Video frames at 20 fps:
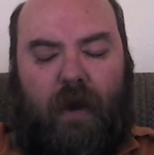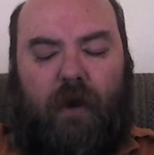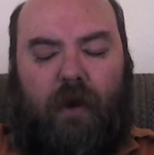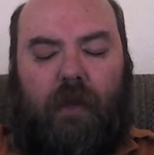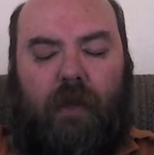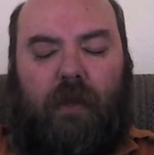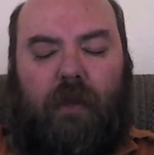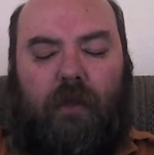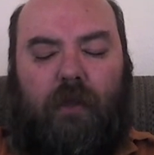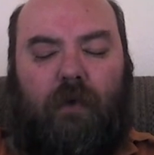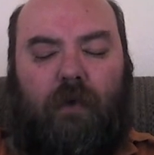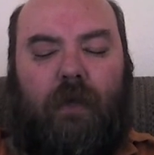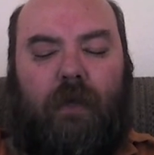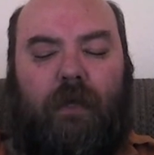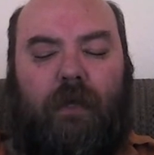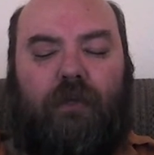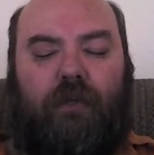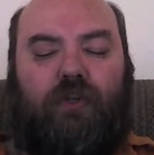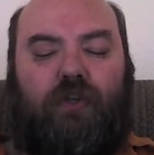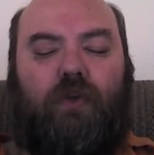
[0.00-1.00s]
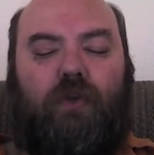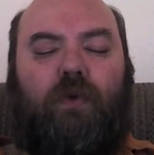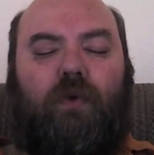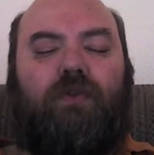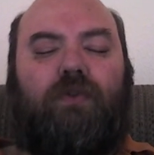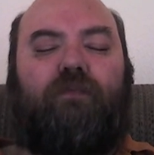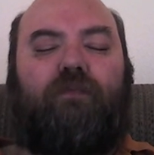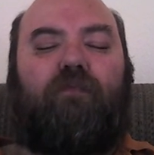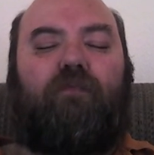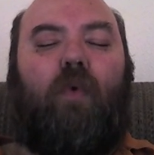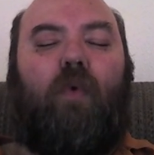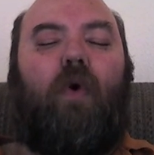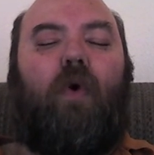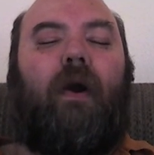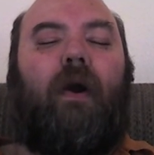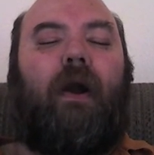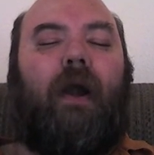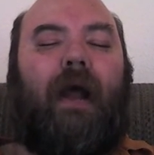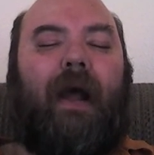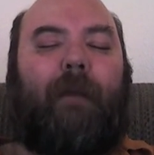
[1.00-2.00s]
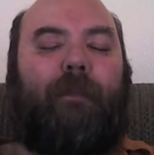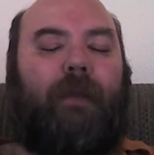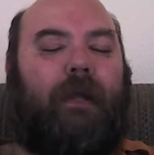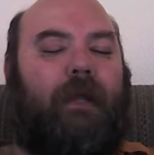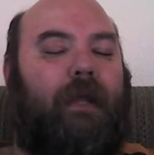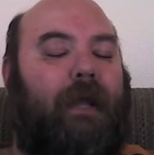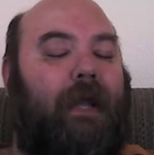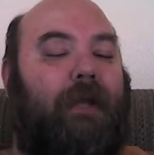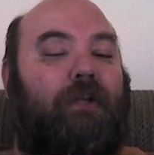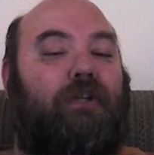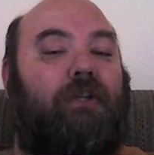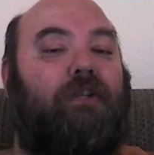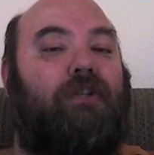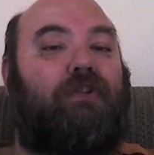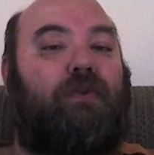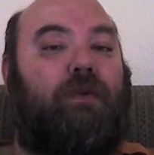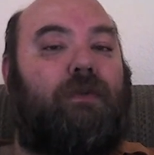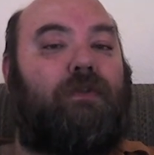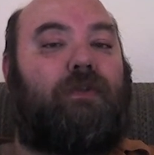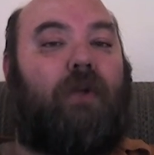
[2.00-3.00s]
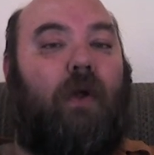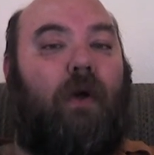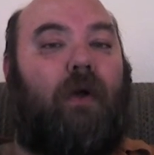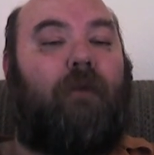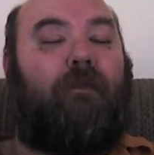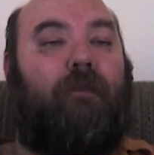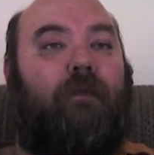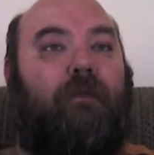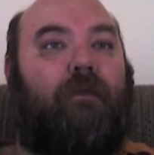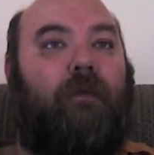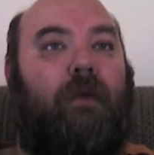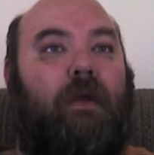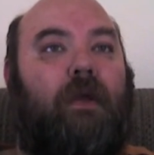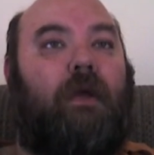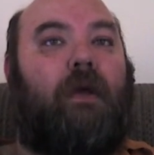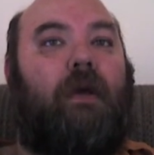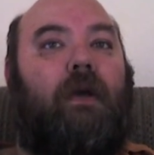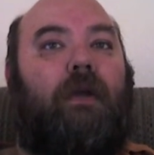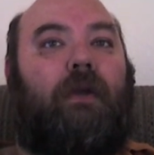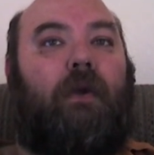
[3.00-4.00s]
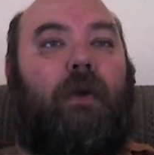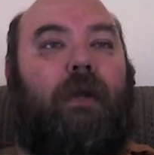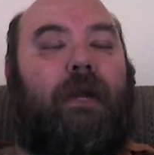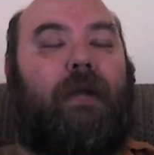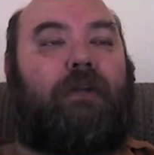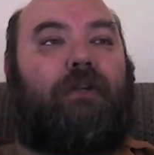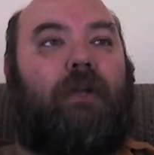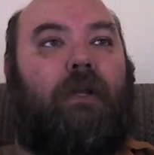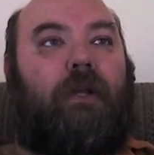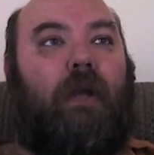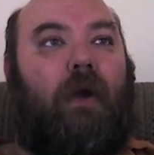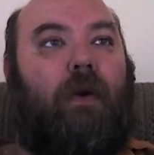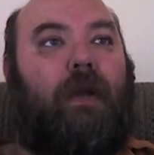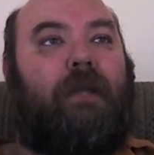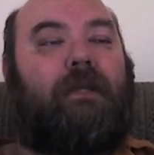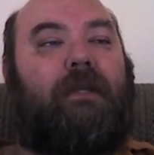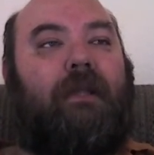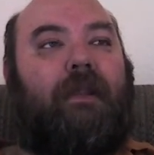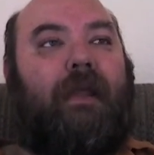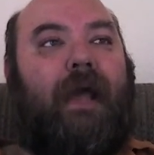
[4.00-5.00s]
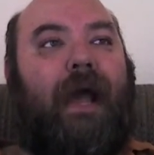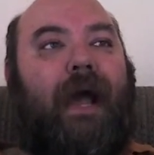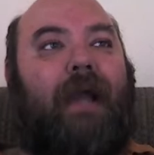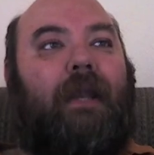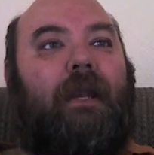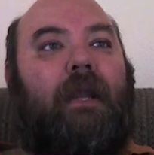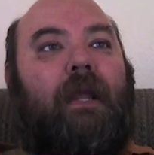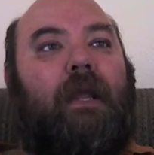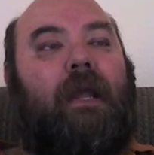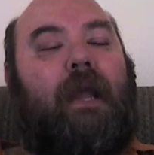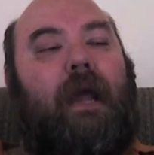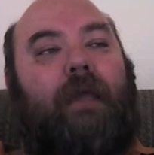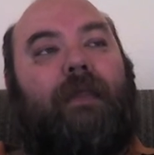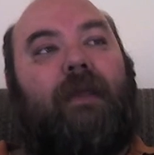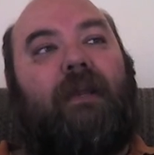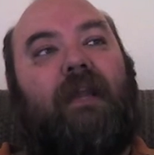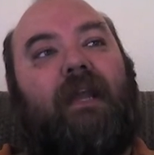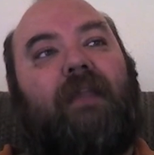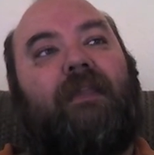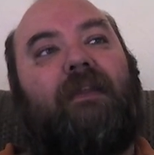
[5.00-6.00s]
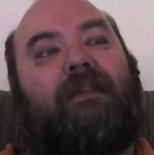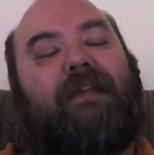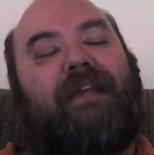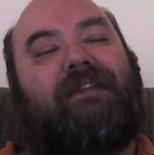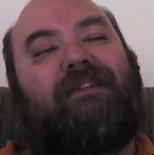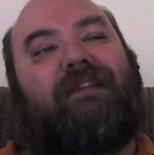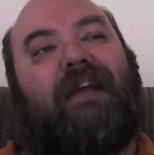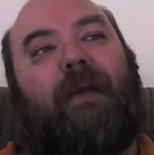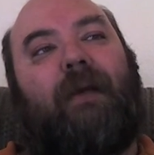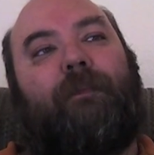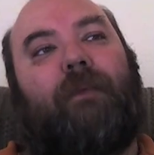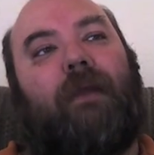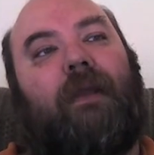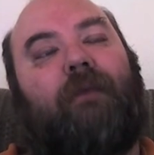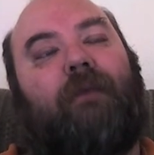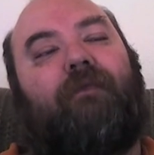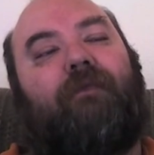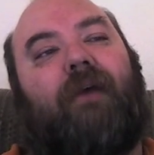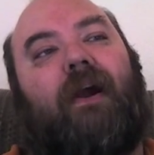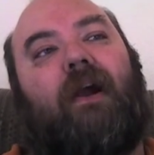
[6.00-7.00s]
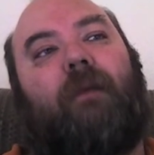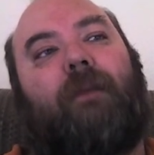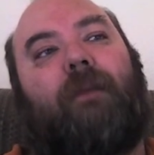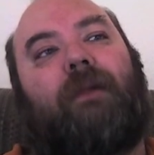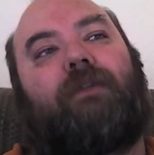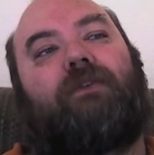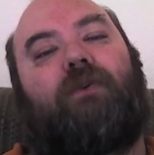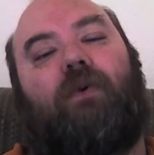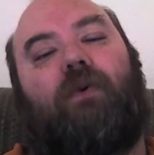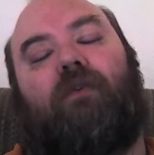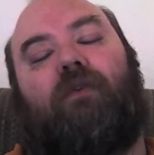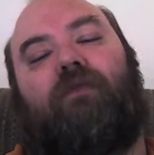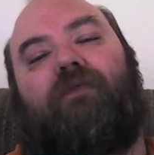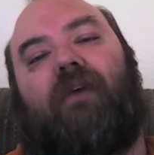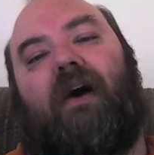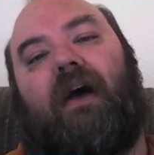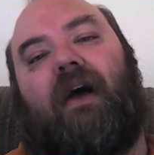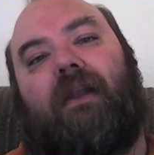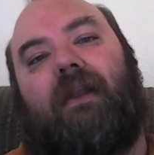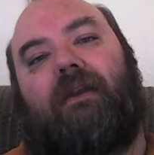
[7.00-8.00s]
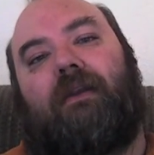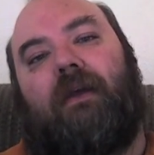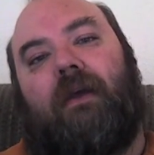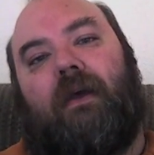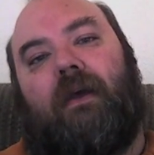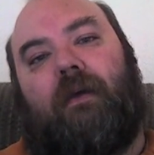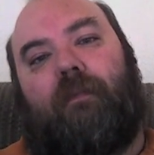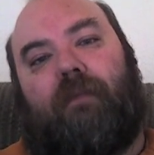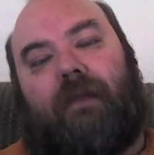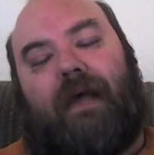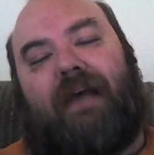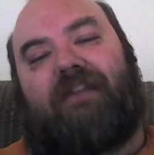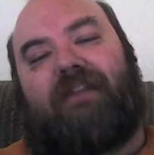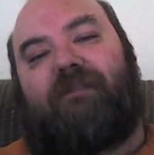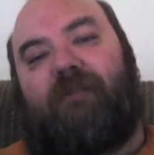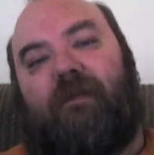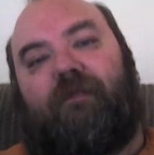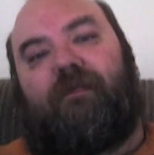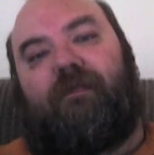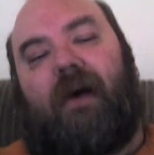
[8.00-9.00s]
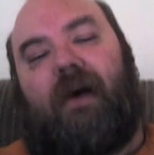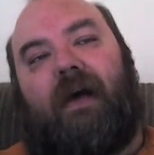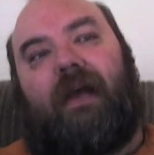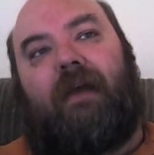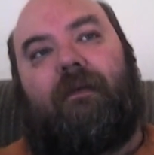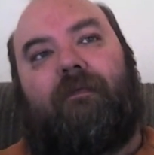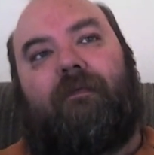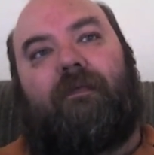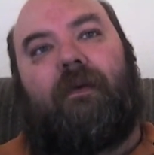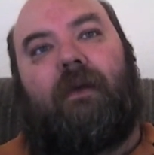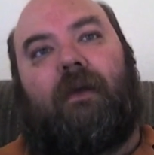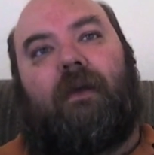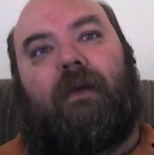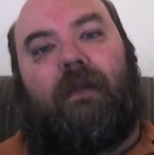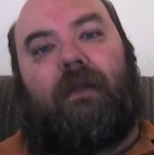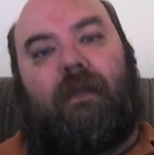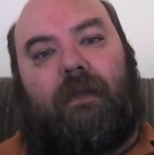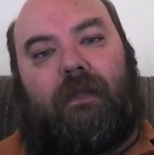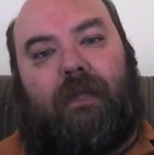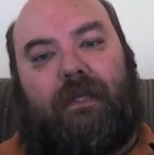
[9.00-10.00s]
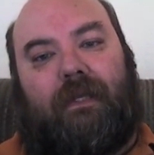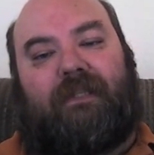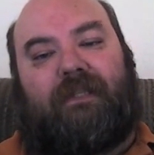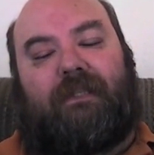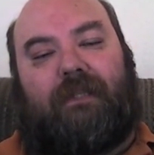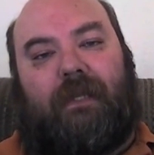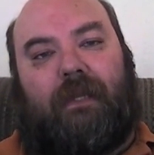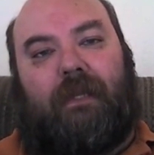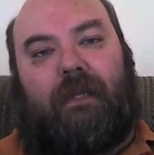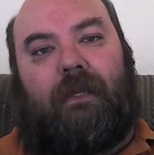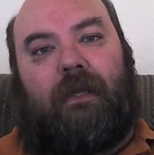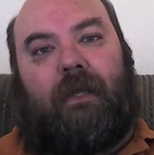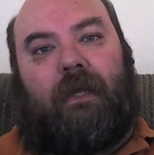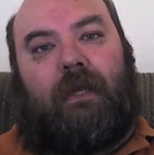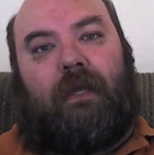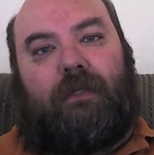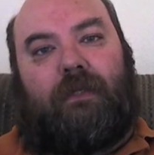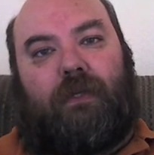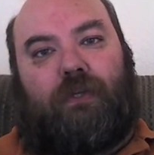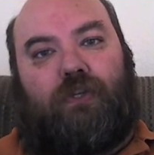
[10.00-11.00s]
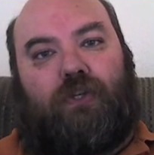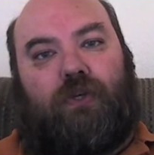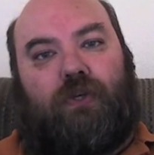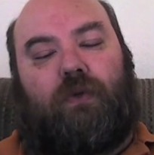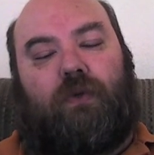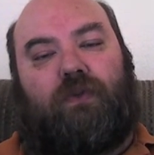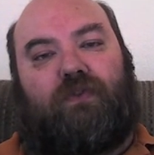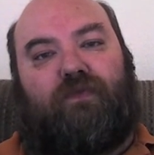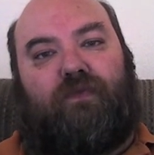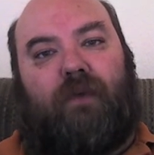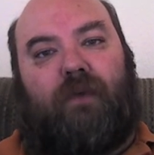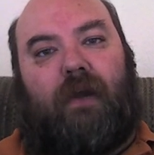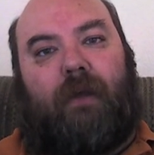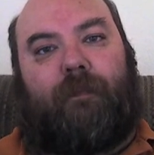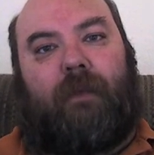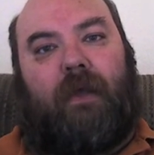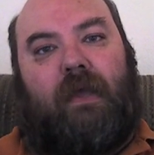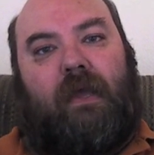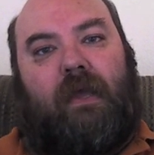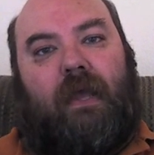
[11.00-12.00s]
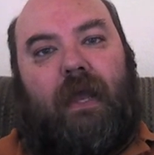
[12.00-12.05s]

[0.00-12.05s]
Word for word: you can choose more applications to install, you can actually go into that and then in the desktop environments you will find Plasma 5 listed to choose from.